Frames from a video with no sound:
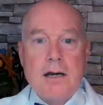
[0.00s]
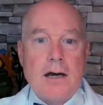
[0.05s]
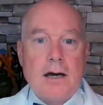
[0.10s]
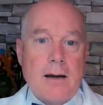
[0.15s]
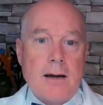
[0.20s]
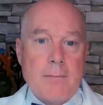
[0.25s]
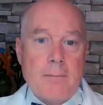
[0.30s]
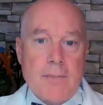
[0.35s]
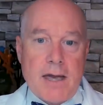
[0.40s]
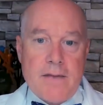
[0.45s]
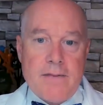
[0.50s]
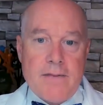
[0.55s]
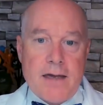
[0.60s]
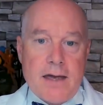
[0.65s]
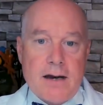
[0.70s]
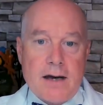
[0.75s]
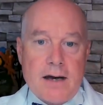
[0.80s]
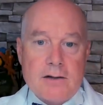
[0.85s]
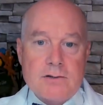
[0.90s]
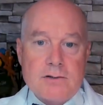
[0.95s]
Um, and
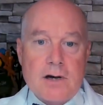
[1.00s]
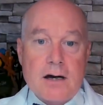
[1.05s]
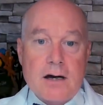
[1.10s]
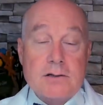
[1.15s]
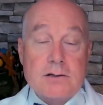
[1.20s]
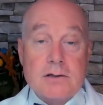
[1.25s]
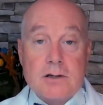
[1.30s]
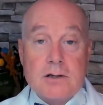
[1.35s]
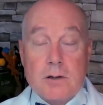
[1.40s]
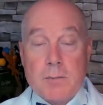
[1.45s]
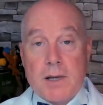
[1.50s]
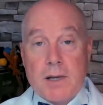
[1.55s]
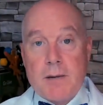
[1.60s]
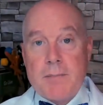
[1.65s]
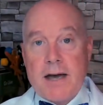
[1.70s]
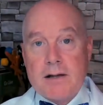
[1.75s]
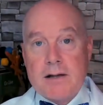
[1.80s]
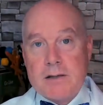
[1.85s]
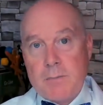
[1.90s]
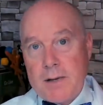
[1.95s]
then I talked a little bit
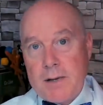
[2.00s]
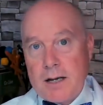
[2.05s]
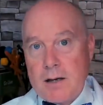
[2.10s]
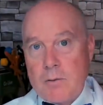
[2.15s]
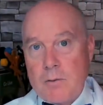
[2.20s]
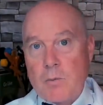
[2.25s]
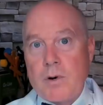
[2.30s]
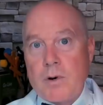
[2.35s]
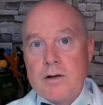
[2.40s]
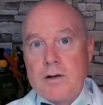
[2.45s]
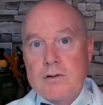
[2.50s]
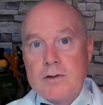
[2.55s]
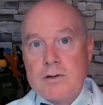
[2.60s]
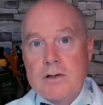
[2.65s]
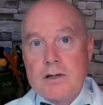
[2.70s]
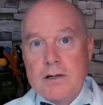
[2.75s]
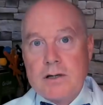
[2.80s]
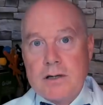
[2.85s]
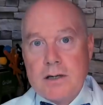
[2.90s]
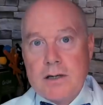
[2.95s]
about depending on where you
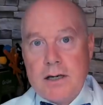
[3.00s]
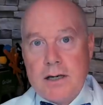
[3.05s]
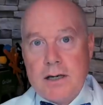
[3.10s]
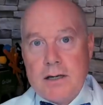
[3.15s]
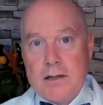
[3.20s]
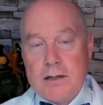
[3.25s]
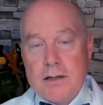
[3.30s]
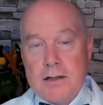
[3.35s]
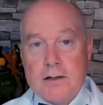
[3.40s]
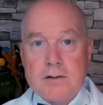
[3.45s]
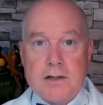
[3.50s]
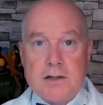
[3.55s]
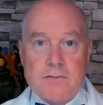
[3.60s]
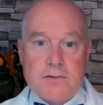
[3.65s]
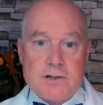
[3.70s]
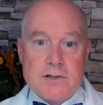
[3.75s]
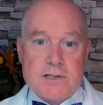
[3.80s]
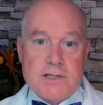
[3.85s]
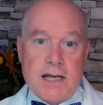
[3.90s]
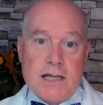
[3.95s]
look in you know
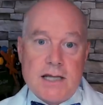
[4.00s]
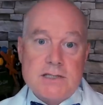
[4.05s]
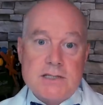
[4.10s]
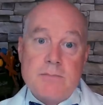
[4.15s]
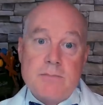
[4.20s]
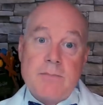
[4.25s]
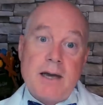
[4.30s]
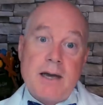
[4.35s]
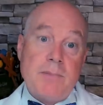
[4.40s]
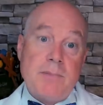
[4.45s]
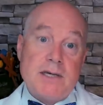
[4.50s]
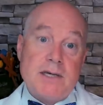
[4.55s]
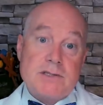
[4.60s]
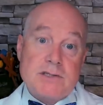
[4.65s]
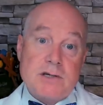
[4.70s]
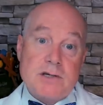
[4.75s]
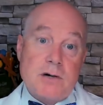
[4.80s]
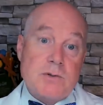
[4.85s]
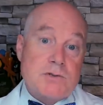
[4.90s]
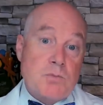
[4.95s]
different states, it might be
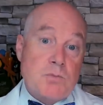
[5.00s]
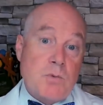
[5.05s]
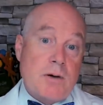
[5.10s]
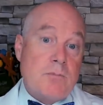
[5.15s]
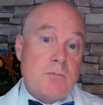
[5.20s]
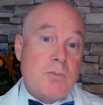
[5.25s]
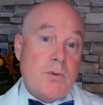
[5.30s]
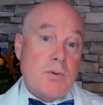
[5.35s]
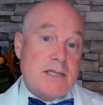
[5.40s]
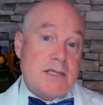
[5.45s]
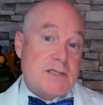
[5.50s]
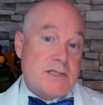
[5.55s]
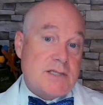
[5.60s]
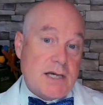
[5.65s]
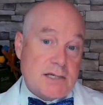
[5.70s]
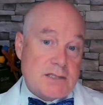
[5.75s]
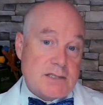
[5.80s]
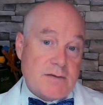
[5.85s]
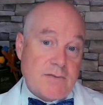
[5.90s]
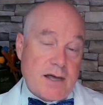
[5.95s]
as low as
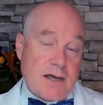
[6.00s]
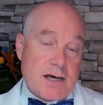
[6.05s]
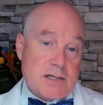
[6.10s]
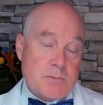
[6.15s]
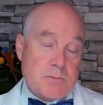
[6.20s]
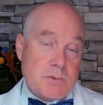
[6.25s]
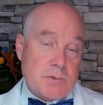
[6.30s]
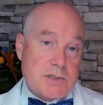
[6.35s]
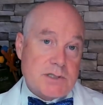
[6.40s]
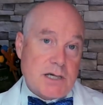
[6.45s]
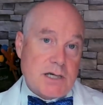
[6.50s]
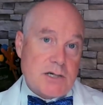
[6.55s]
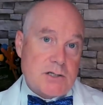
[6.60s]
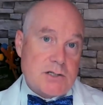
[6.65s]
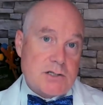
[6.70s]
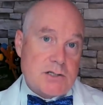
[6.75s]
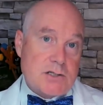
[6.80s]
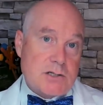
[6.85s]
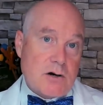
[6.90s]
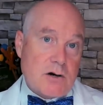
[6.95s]
1.6 of the
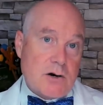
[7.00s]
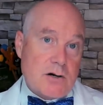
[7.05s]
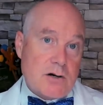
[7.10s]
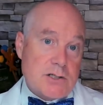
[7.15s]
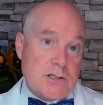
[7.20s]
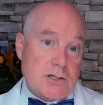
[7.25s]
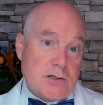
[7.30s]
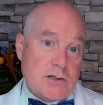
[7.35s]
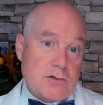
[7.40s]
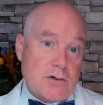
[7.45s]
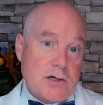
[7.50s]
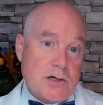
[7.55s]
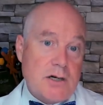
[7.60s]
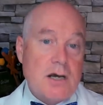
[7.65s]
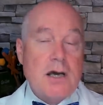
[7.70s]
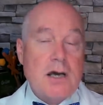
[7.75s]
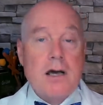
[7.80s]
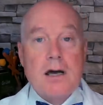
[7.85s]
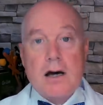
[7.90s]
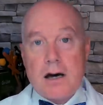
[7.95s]
hospitalizations are children.
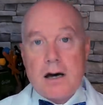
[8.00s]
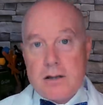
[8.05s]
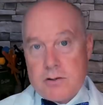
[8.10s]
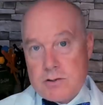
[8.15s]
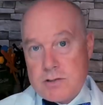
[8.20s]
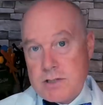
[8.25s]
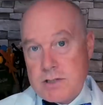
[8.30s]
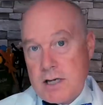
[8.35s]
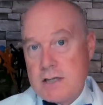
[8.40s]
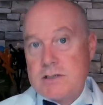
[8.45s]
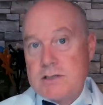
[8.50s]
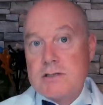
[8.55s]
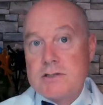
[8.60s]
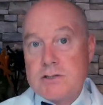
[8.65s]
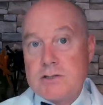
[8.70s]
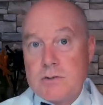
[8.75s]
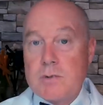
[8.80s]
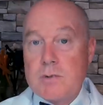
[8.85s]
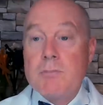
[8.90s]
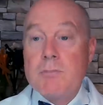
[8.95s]
Other states,
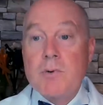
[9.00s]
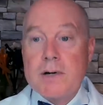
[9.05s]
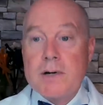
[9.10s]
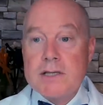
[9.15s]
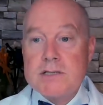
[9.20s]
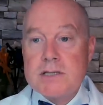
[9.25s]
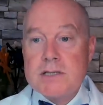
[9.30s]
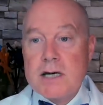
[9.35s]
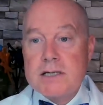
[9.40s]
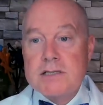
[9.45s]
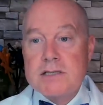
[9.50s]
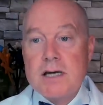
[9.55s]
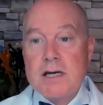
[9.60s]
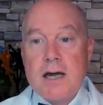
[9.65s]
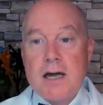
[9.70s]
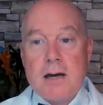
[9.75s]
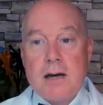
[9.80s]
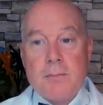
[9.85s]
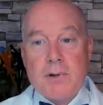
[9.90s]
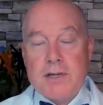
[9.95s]
it's 3.6.
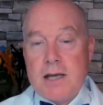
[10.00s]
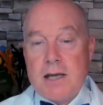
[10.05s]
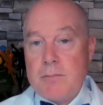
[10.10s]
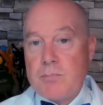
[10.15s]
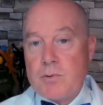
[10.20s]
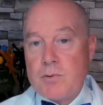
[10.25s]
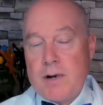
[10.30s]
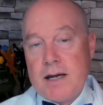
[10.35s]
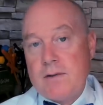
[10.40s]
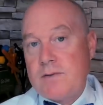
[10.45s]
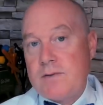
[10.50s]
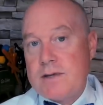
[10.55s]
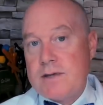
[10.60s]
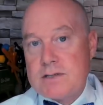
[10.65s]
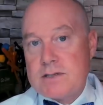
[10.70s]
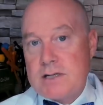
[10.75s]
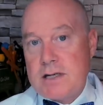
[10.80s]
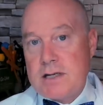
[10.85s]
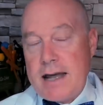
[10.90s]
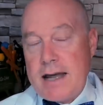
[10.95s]
But they break
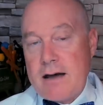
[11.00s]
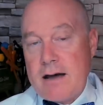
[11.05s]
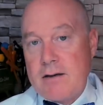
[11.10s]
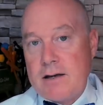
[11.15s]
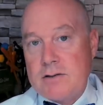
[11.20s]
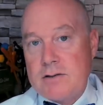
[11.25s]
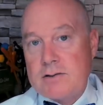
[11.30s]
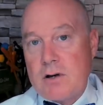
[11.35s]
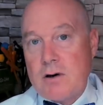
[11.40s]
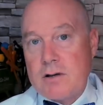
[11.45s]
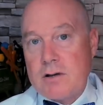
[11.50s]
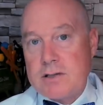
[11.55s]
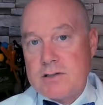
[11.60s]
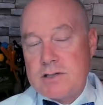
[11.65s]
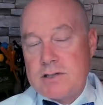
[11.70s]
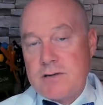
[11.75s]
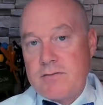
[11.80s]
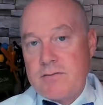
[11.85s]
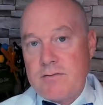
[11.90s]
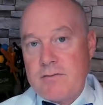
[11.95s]
this down into all
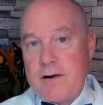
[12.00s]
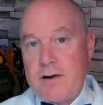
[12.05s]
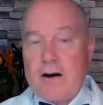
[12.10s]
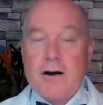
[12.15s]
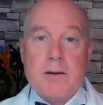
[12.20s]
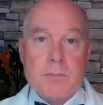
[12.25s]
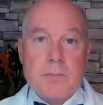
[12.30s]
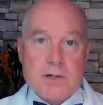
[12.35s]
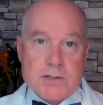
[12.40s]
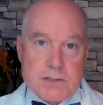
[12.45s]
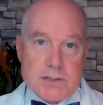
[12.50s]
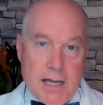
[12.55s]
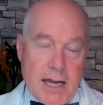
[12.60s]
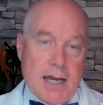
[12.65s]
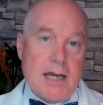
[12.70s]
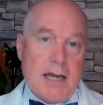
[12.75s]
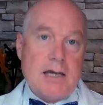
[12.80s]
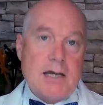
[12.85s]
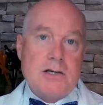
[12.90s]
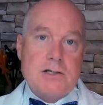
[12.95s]
these different variables:
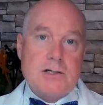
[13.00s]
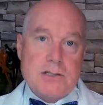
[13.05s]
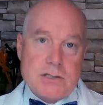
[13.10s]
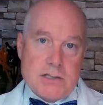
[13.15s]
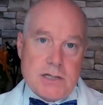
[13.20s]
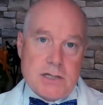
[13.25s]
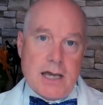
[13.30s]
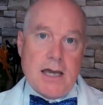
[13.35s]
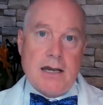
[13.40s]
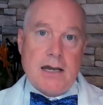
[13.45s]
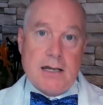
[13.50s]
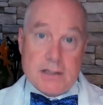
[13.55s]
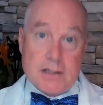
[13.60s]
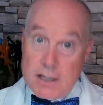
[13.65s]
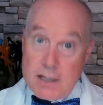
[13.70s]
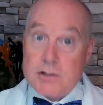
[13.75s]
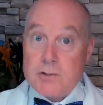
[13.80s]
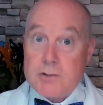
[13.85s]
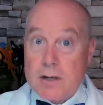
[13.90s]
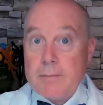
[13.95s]
age, state,
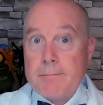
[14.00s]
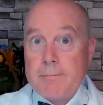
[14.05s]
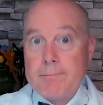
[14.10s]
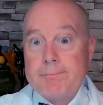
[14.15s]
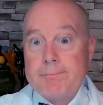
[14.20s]
etc.